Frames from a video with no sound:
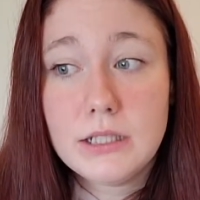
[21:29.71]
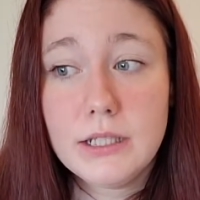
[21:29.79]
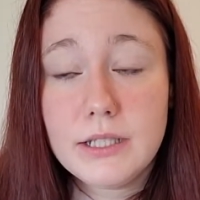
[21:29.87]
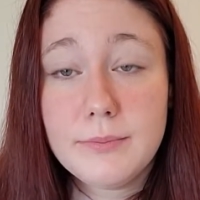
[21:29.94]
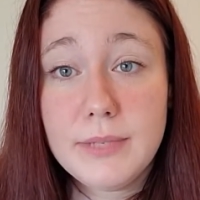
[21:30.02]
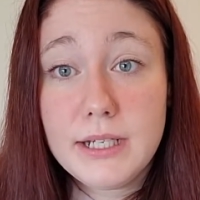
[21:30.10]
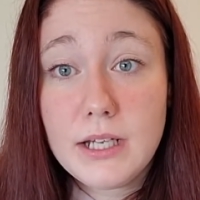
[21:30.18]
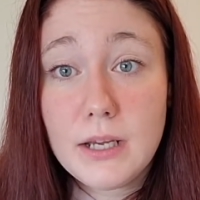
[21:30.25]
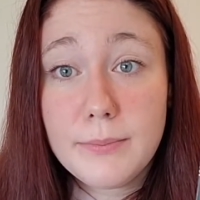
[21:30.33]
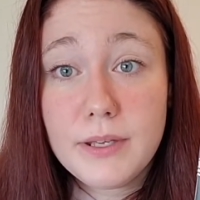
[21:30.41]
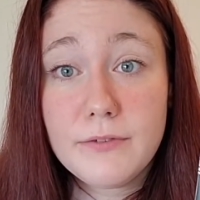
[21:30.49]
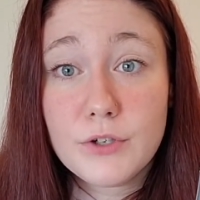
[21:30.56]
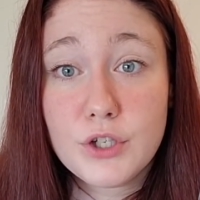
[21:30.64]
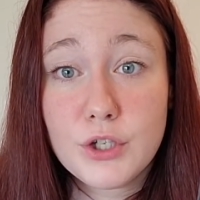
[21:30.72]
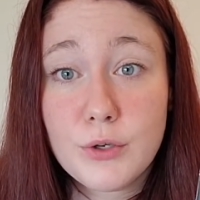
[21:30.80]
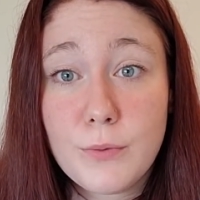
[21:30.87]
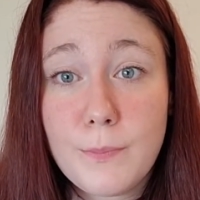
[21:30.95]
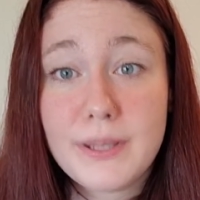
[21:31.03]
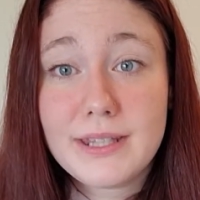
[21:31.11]
this may not be for
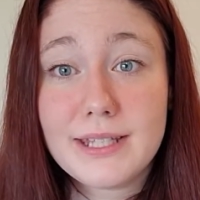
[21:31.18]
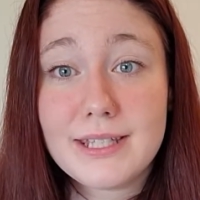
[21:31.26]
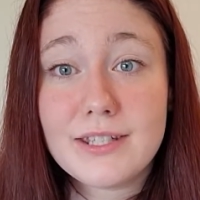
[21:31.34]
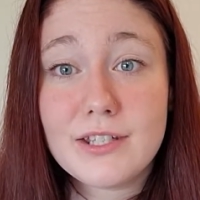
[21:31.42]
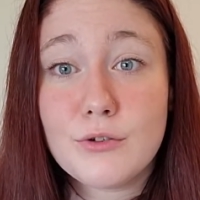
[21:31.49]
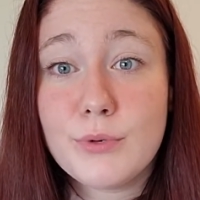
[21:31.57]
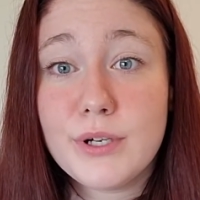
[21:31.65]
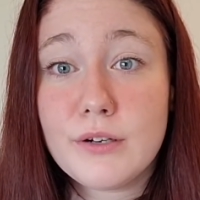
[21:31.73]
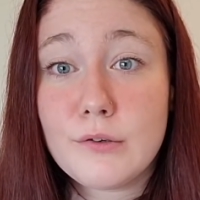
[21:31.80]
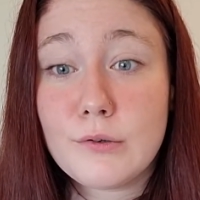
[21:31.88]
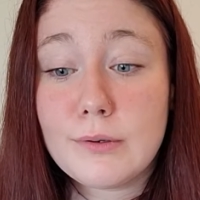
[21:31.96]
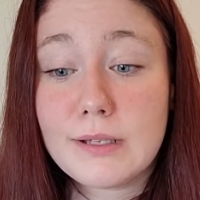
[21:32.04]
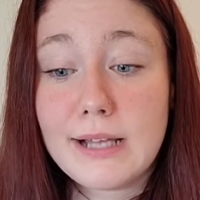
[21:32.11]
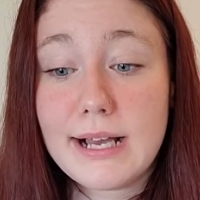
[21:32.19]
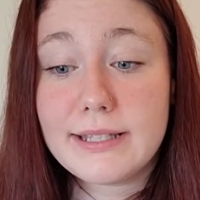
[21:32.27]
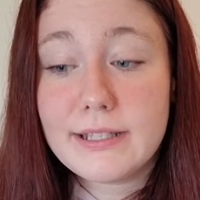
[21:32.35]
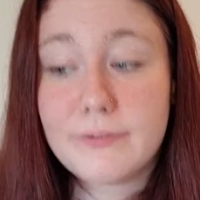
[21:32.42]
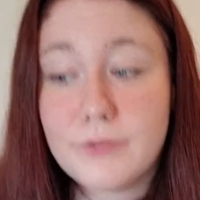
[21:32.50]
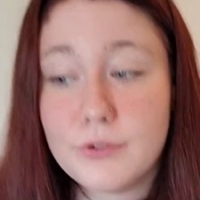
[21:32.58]
you, but this is a queer
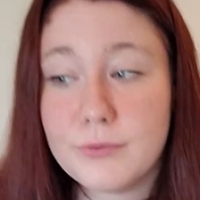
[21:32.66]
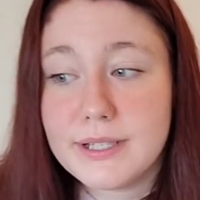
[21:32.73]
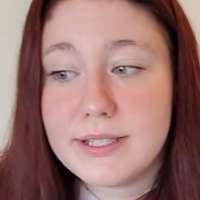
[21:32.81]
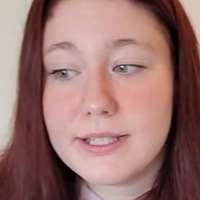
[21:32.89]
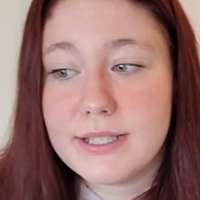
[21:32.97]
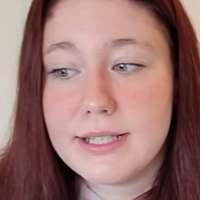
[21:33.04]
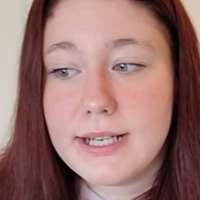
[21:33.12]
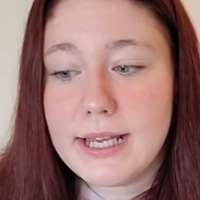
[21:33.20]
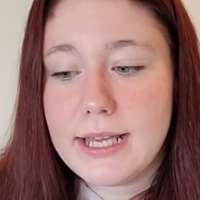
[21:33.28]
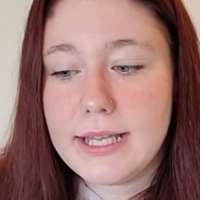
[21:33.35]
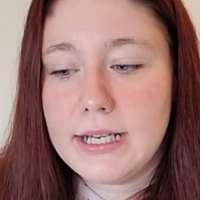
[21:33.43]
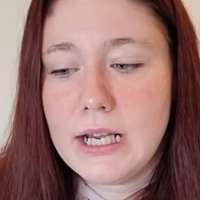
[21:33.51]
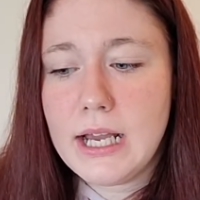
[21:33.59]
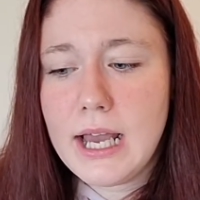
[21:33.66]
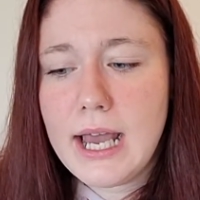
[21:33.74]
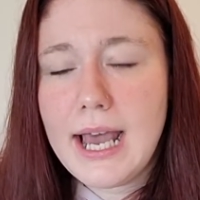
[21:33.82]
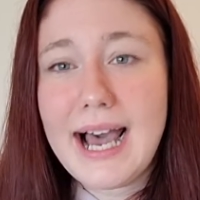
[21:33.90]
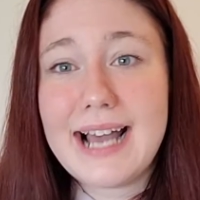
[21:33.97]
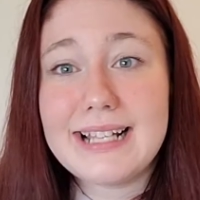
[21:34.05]
classic for a reason, and
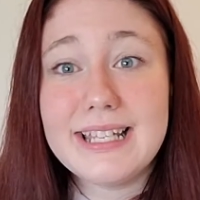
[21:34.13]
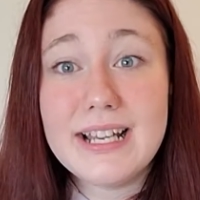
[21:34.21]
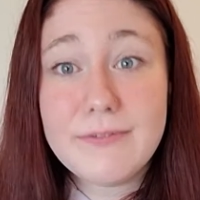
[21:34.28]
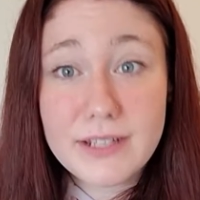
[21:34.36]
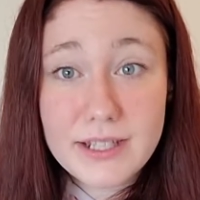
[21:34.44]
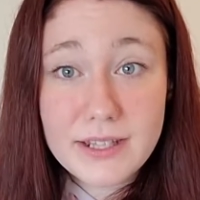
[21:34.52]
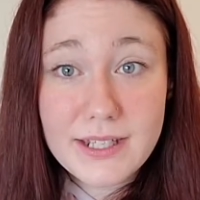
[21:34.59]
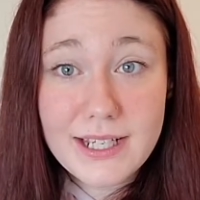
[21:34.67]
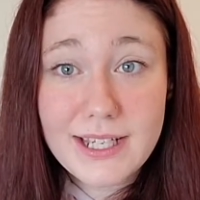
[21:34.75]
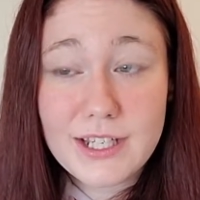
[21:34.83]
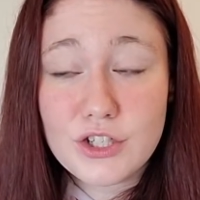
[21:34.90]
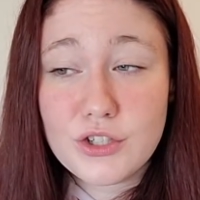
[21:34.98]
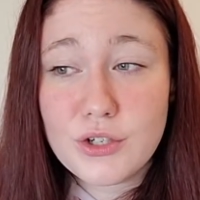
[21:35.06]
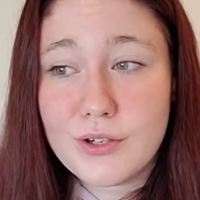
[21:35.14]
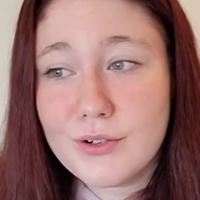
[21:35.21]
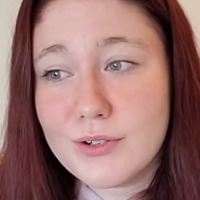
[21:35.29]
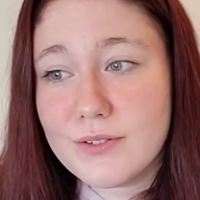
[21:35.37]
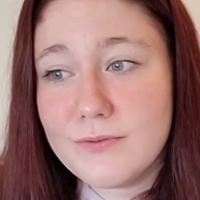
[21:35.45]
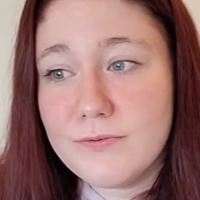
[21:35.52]
I definitely think it
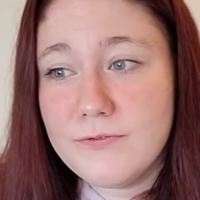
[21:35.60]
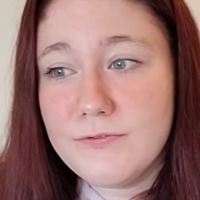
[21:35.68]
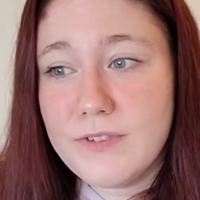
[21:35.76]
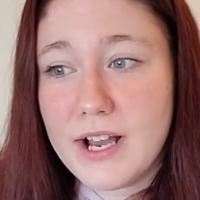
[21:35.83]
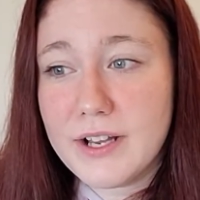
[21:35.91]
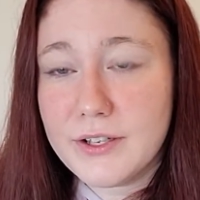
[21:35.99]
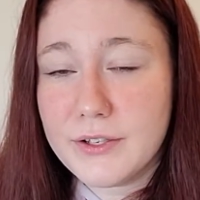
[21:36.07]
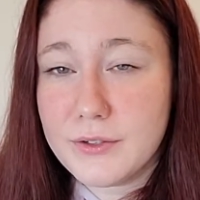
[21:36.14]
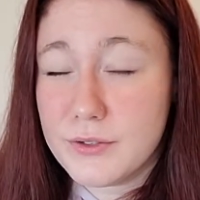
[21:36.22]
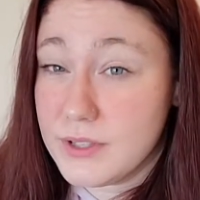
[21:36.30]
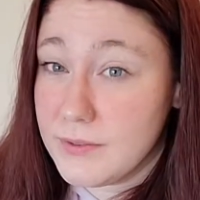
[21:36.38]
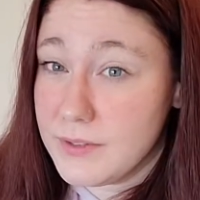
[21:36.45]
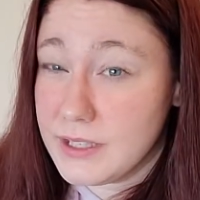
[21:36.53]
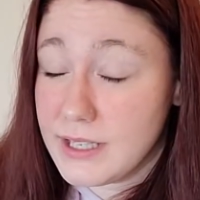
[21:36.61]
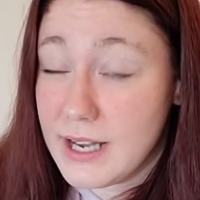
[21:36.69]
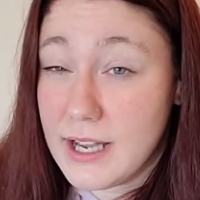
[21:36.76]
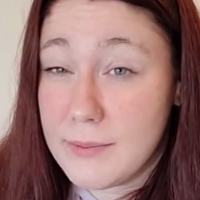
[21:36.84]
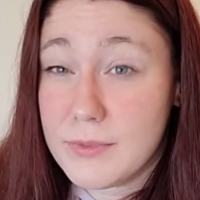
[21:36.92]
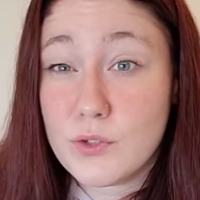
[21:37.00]
shows values of the
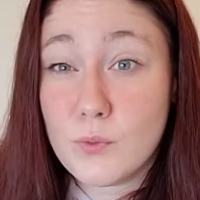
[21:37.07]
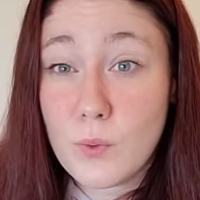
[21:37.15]
time as